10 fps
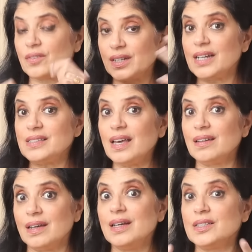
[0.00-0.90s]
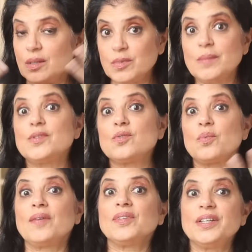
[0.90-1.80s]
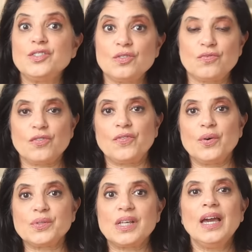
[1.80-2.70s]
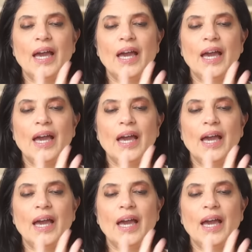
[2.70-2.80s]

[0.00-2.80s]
Like I said, sometimes it's a revelation for folks.